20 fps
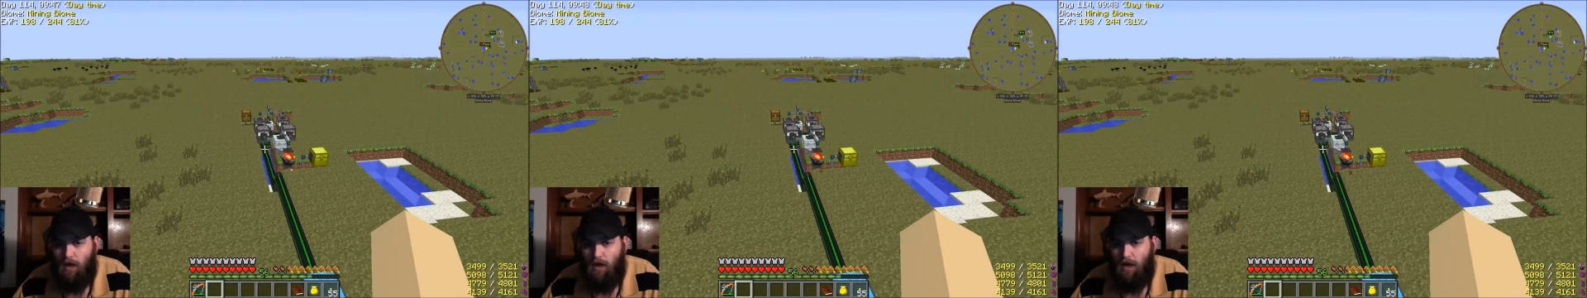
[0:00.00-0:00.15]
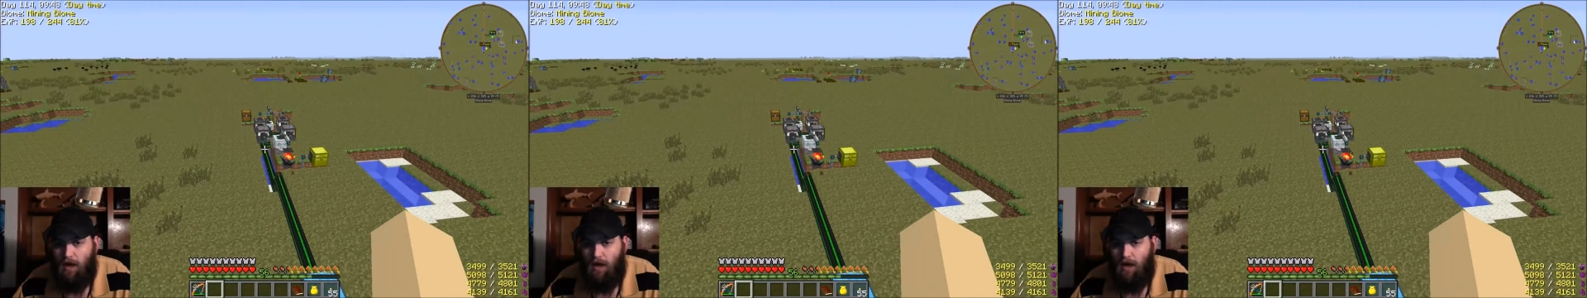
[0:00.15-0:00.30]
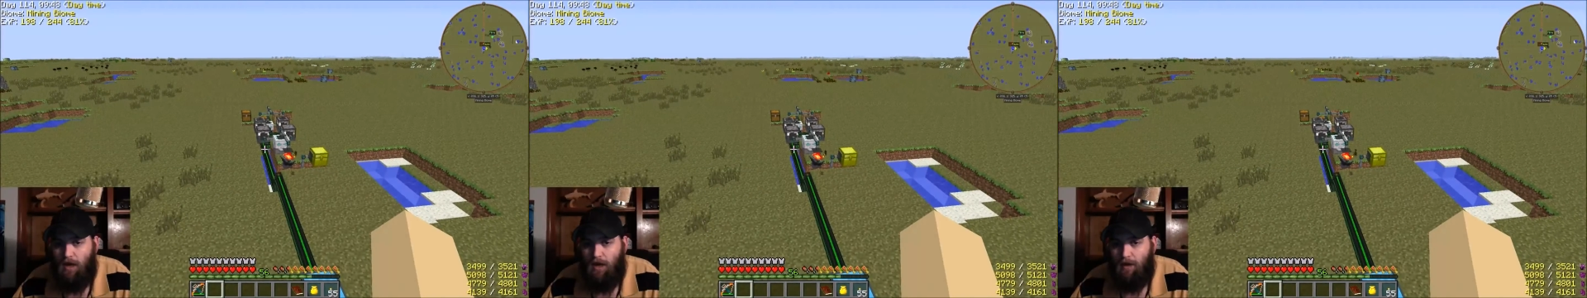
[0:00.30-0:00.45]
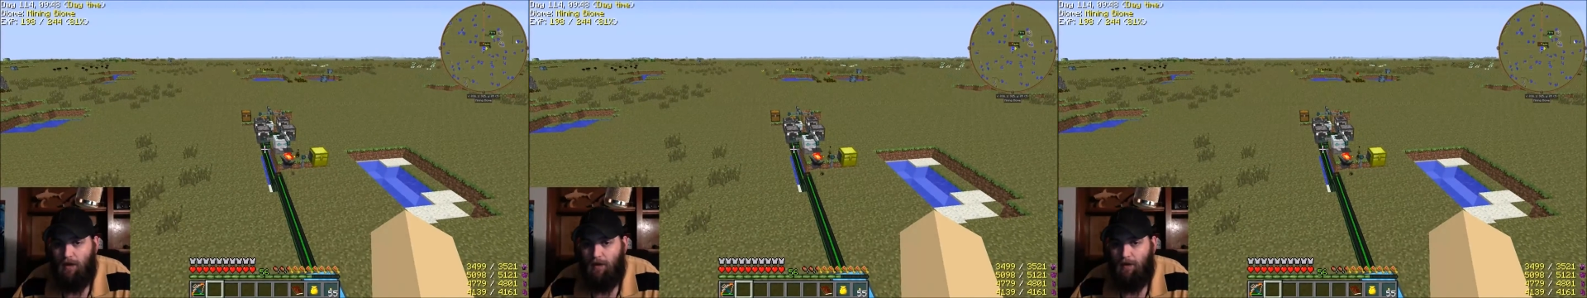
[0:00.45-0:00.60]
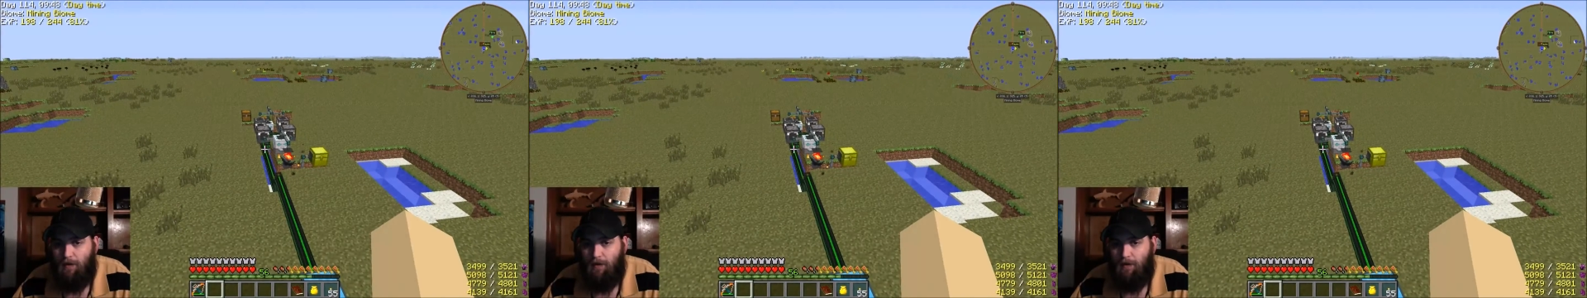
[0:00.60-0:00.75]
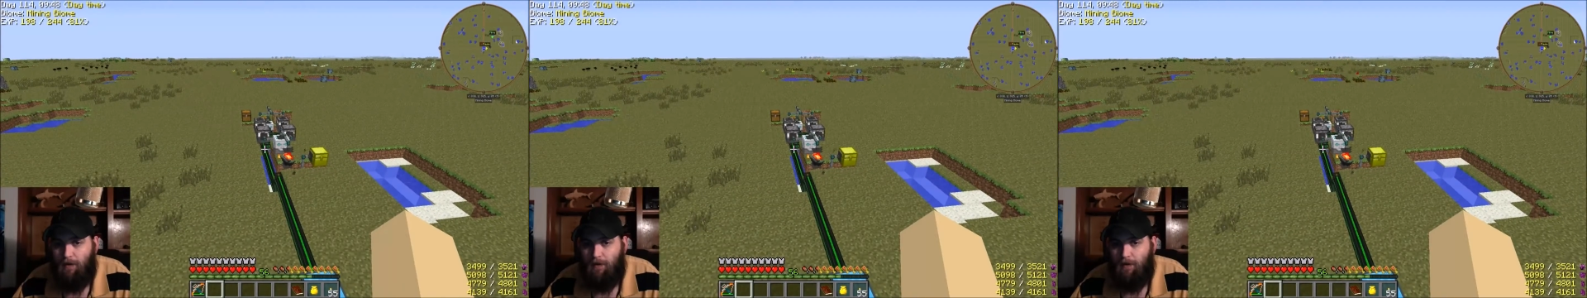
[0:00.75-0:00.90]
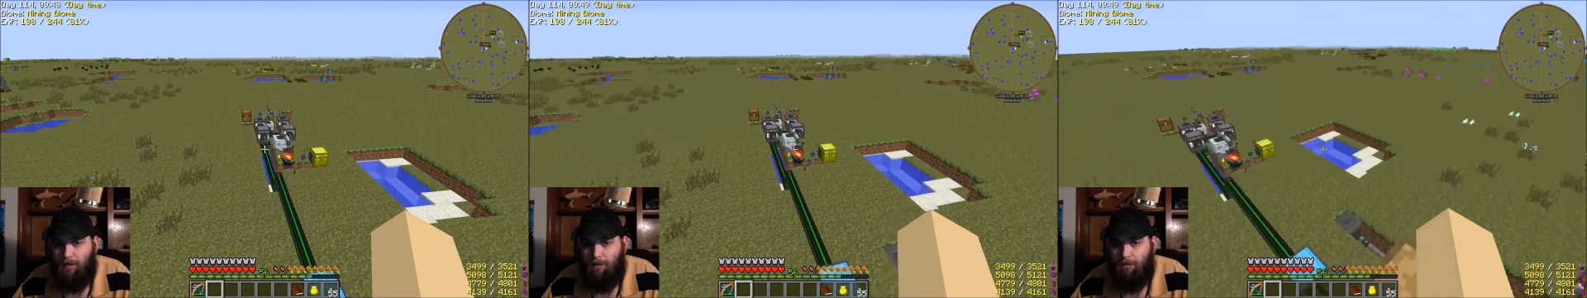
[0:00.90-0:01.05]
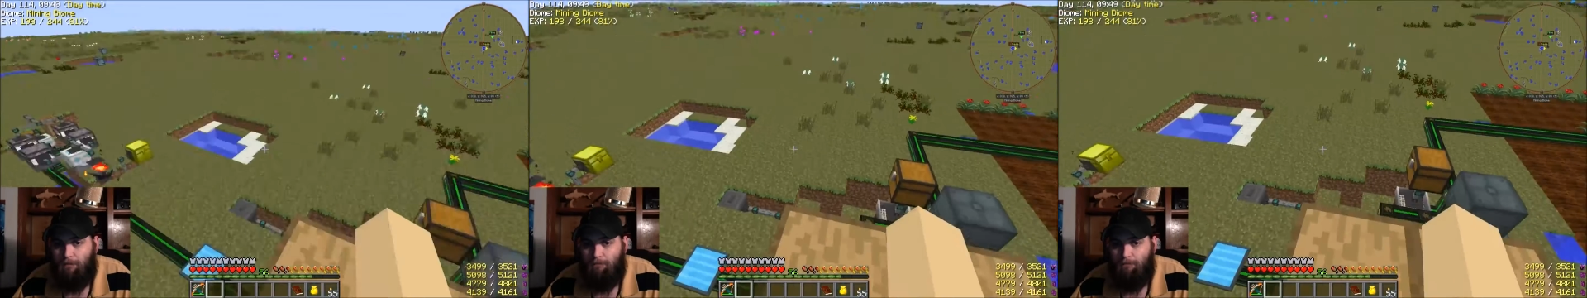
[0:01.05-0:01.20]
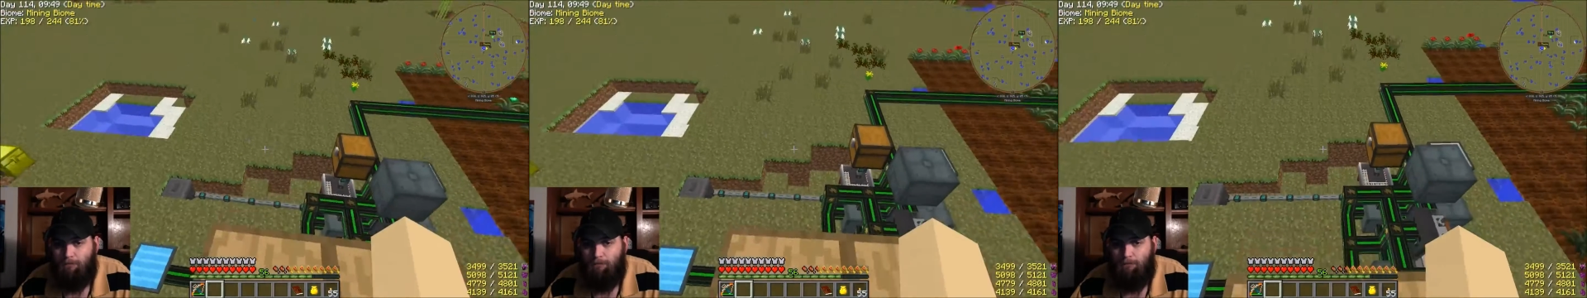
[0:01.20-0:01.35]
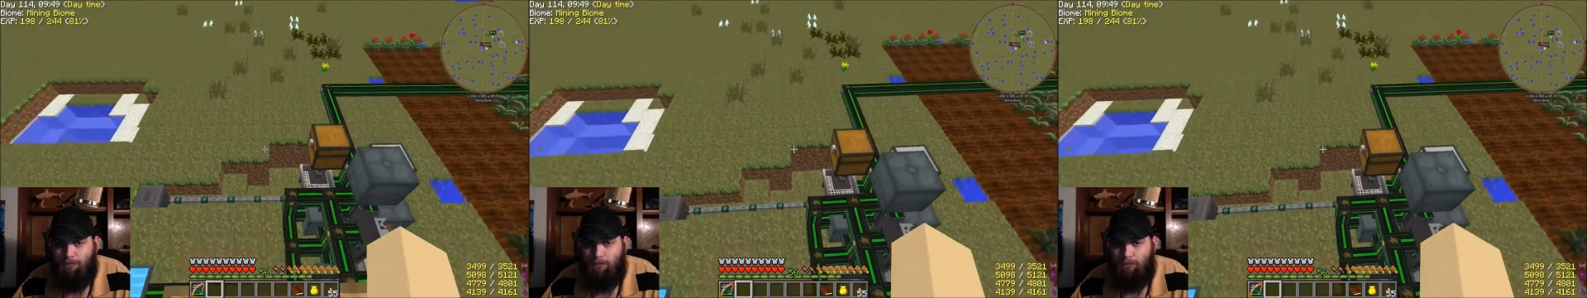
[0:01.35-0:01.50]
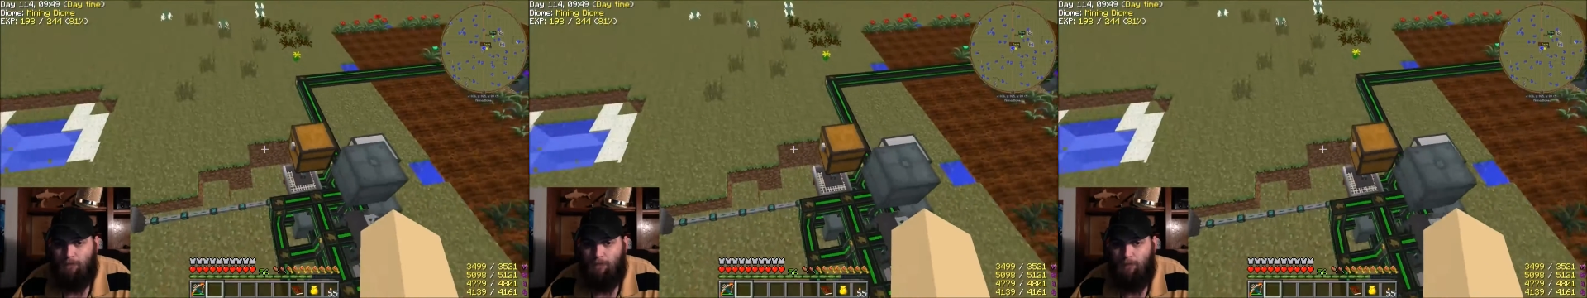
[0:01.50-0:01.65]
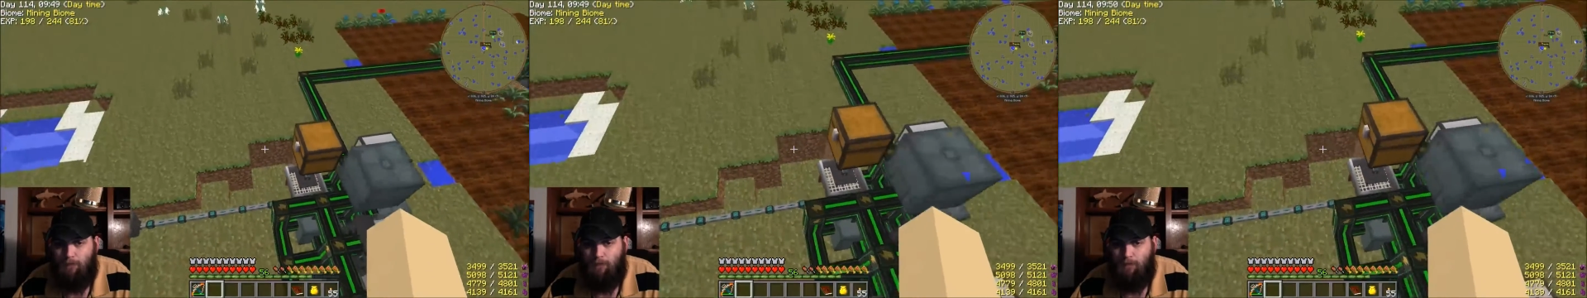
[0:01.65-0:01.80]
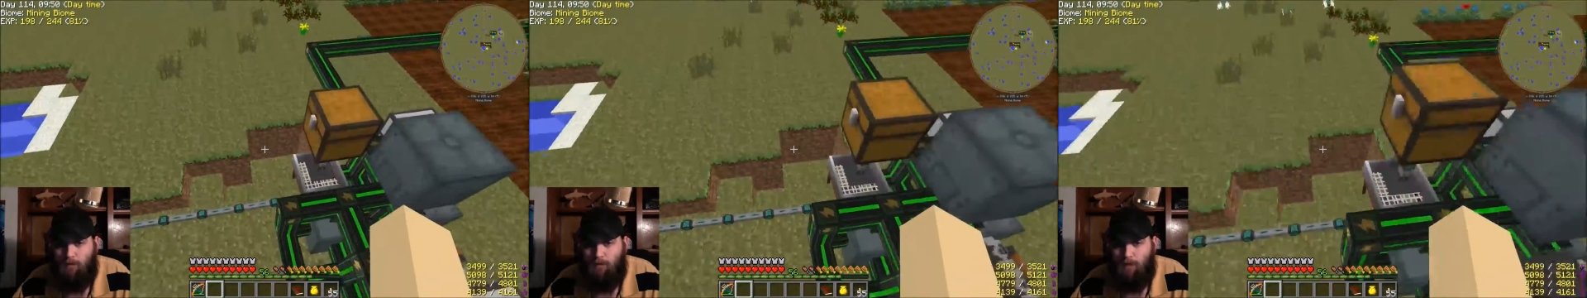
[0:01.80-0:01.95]
And
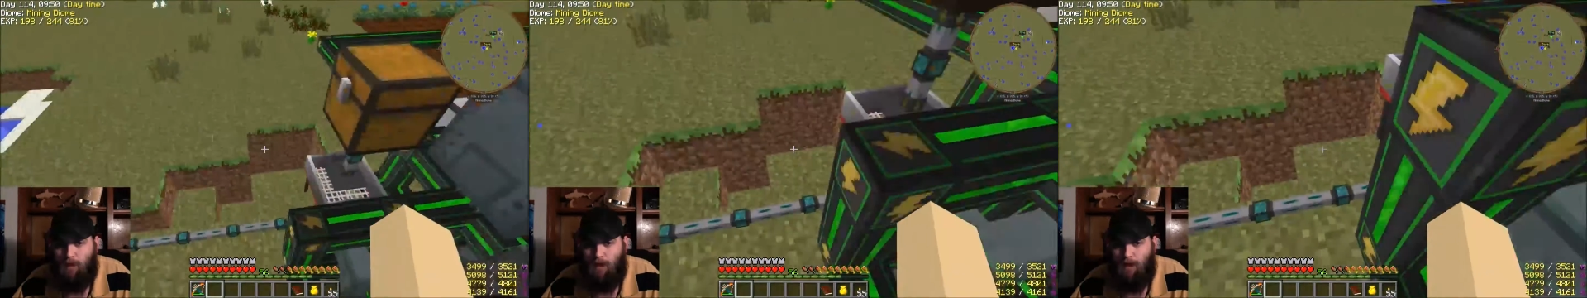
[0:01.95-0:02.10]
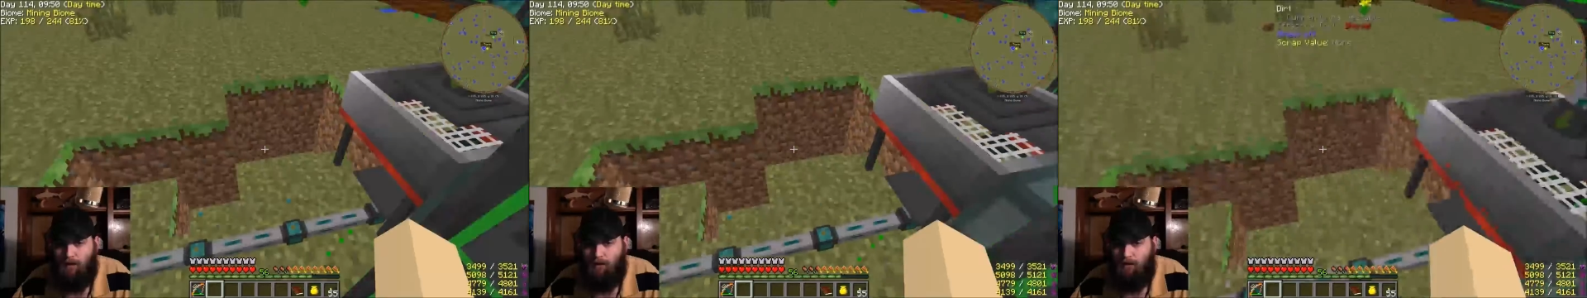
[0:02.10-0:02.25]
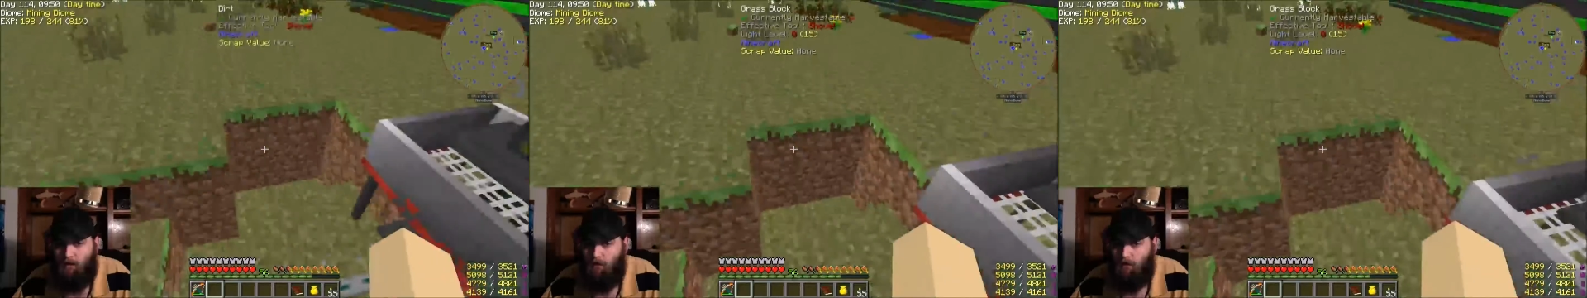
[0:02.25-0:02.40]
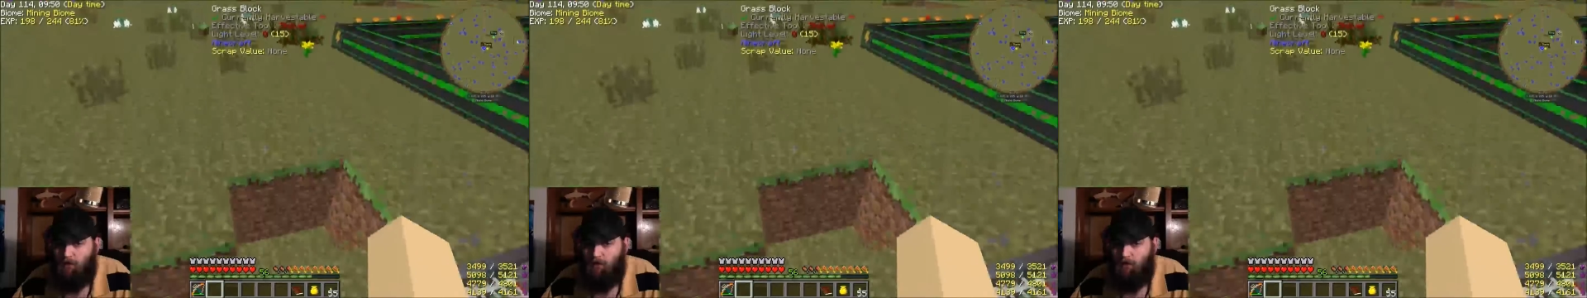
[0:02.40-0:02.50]
I'd do some